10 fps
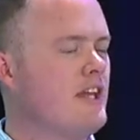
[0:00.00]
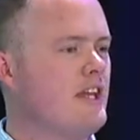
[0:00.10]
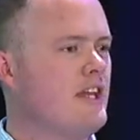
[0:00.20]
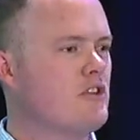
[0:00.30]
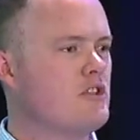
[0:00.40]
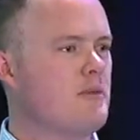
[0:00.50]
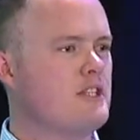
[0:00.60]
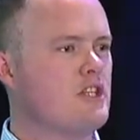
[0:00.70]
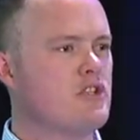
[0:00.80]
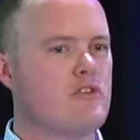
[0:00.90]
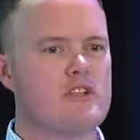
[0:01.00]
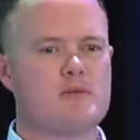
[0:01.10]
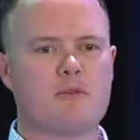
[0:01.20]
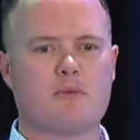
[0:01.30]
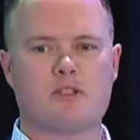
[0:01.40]
in LGBT
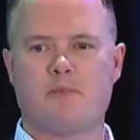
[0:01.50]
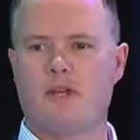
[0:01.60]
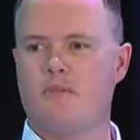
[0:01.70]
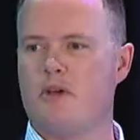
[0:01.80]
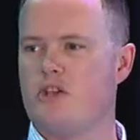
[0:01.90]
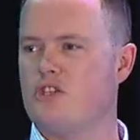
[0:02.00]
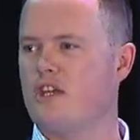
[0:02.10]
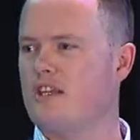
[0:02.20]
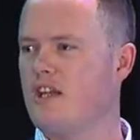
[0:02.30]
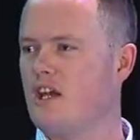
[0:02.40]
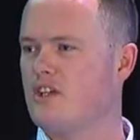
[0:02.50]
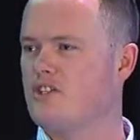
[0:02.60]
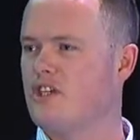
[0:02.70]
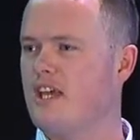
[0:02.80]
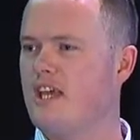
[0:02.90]
tourism and what's been emerging in the
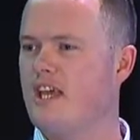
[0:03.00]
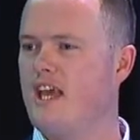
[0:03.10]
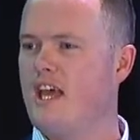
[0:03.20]
last year.